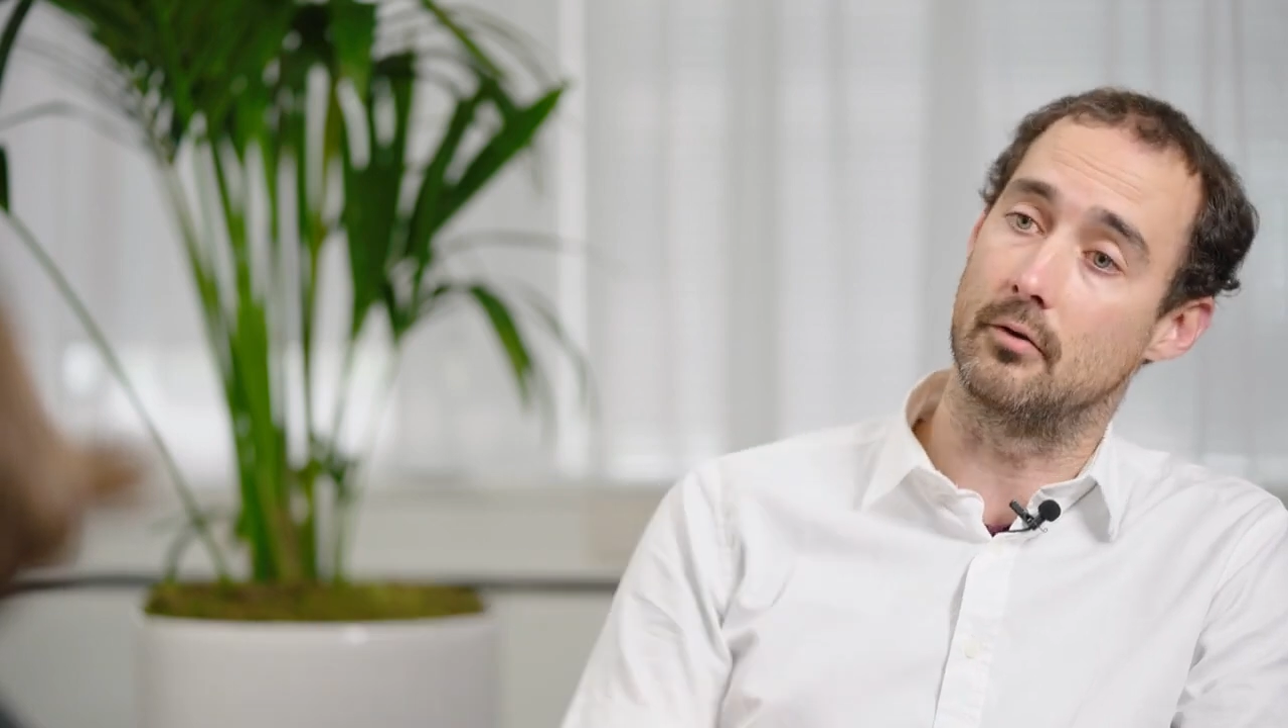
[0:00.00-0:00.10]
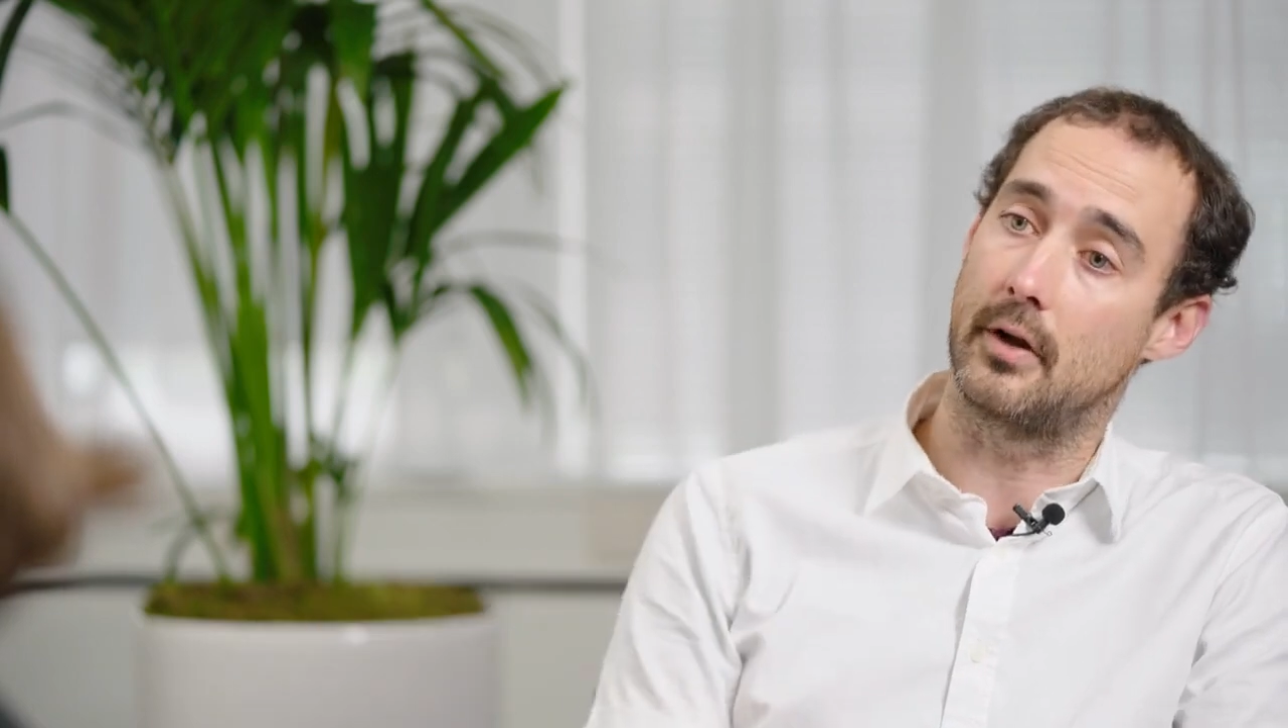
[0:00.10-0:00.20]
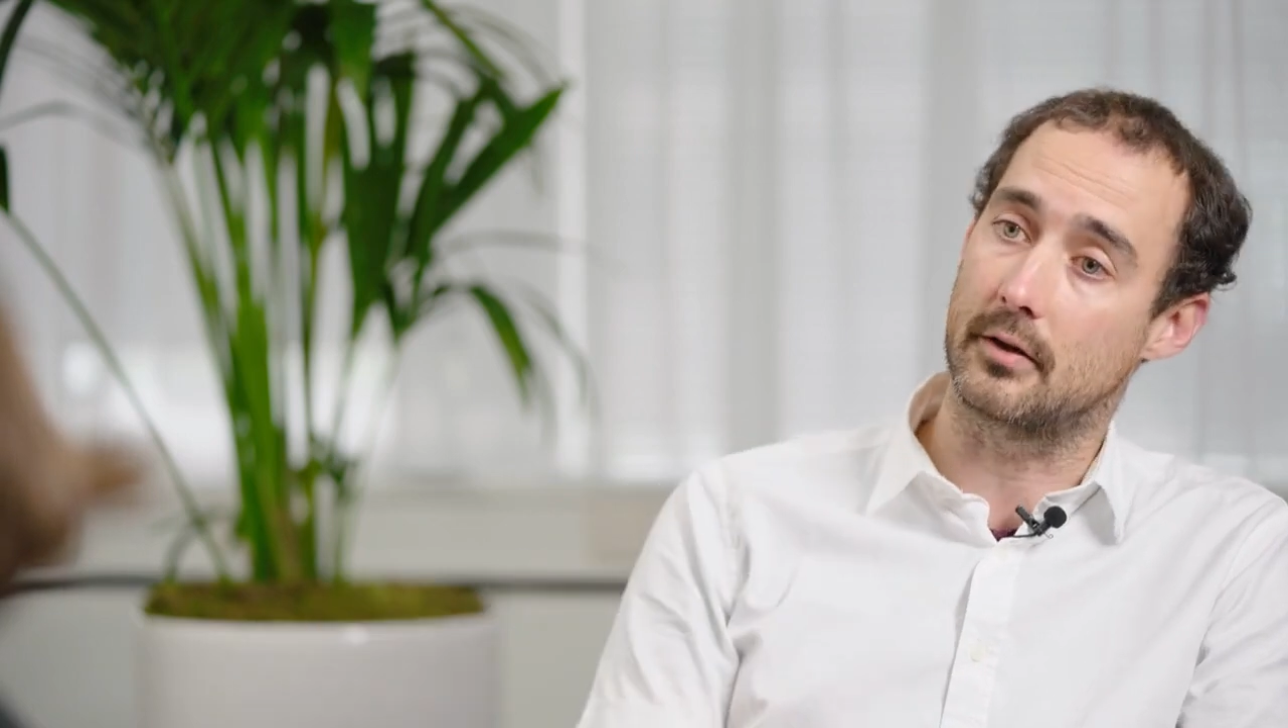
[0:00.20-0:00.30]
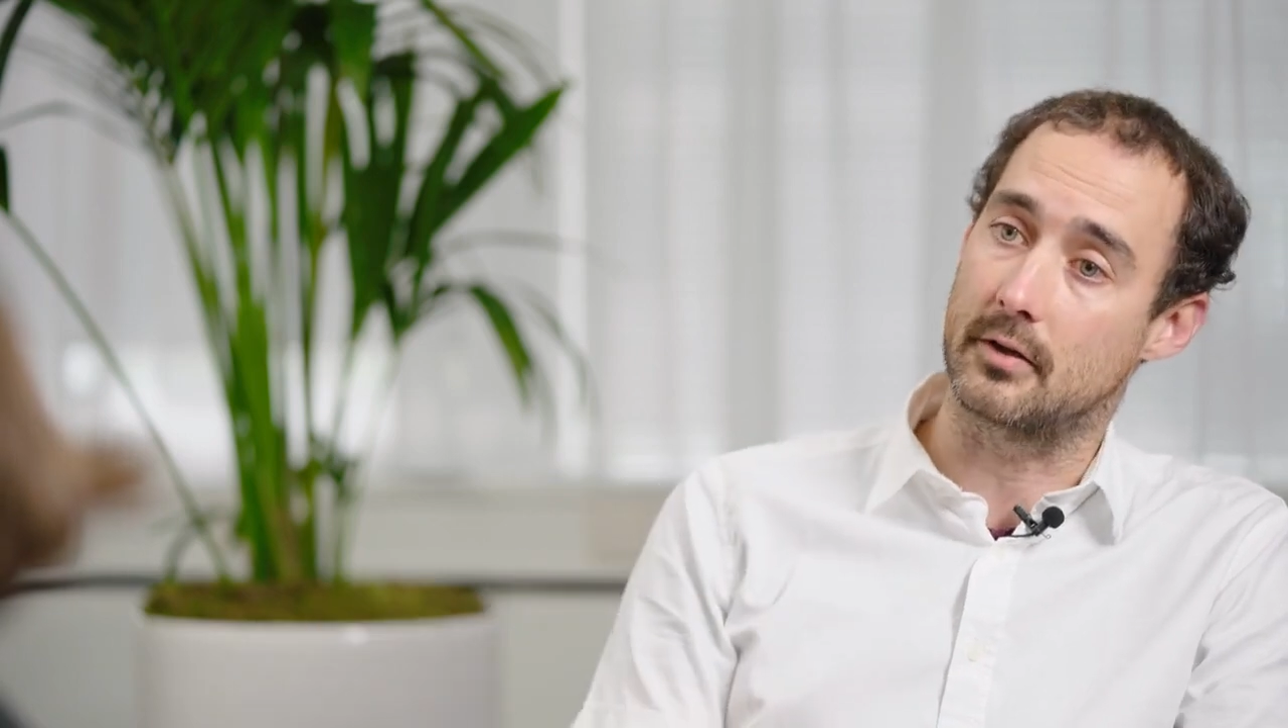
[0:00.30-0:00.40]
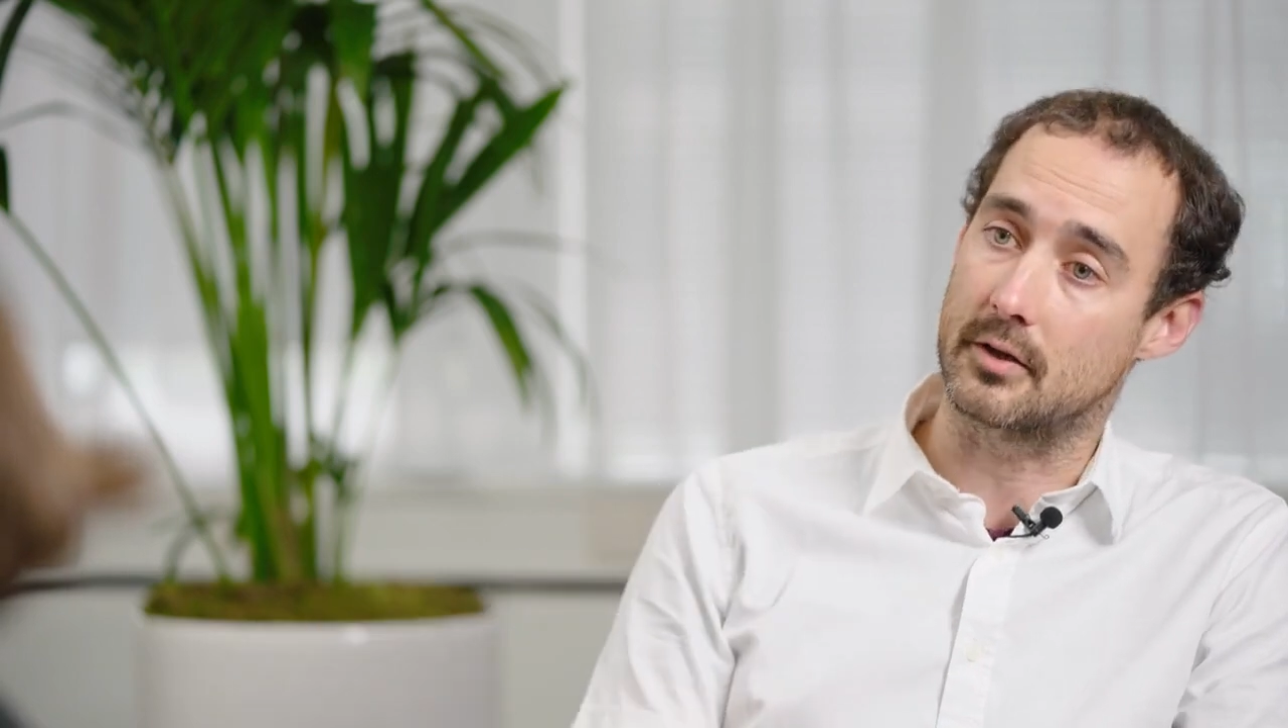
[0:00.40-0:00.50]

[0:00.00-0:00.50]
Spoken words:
your next